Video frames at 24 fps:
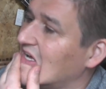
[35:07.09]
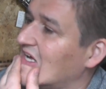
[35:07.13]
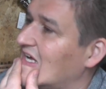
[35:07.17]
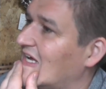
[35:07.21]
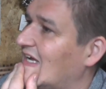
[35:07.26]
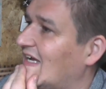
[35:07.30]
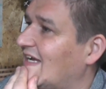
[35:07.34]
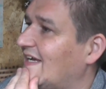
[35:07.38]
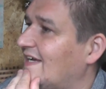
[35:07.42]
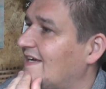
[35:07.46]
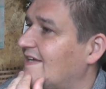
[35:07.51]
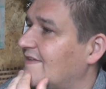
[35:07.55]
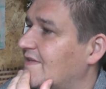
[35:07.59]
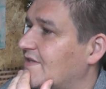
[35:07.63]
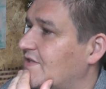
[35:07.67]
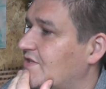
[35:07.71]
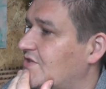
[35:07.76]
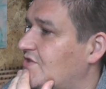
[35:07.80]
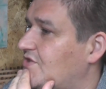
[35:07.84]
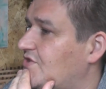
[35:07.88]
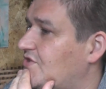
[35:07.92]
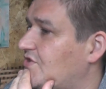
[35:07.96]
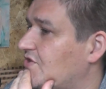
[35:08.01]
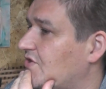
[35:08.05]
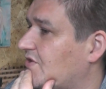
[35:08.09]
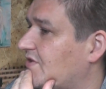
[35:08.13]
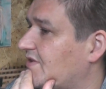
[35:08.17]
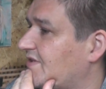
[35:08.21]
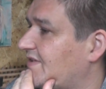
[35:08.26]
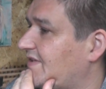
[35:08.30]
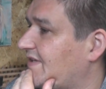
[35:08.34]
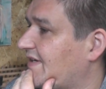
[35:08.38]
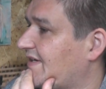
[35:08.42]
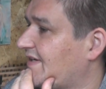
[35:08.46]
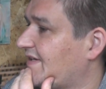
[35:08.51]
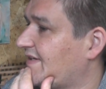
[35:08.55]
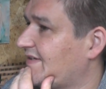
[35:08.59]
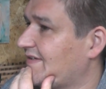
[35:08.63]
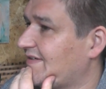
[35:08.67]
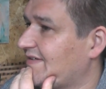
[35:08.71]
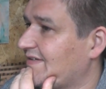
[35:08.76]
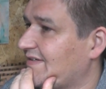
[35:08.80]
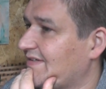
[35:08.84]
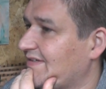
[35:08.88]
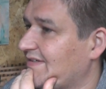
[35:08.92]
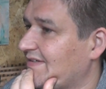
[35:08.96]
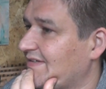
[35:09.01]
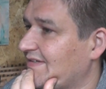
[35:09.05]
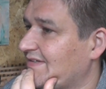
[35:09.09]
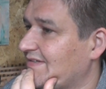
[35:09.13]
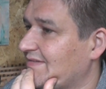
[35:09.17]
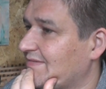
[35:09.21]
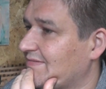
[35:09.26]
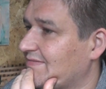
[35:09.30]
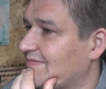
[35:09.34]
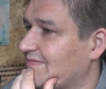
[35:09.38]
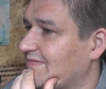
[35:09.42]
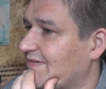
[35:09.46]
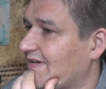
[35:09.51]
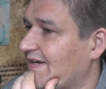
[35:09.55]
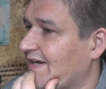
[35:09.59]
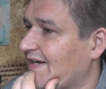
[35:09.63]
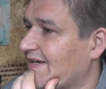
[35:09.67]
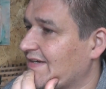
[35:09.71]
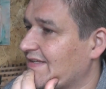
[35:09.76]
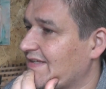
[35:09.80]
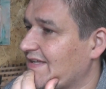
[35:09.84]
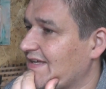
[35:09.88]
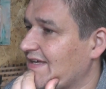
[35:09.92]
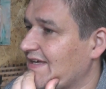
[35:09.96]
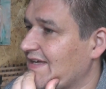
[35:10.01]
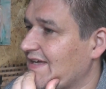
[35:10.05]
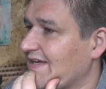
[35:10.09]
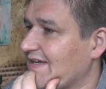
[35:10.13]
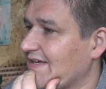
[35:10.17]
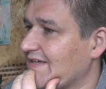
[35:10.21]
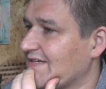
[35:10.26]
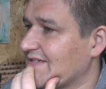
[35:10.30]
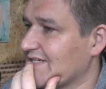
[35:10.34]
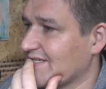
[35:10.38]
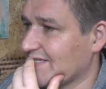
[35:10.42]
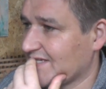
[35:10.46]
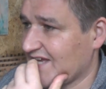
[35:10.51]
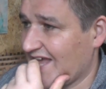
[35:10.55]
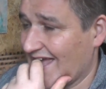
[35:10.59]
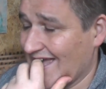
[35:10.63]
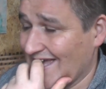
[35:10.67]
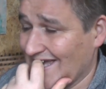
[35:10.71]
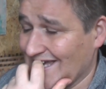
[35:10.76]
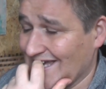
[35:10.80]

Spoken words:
The Jordan RDAs.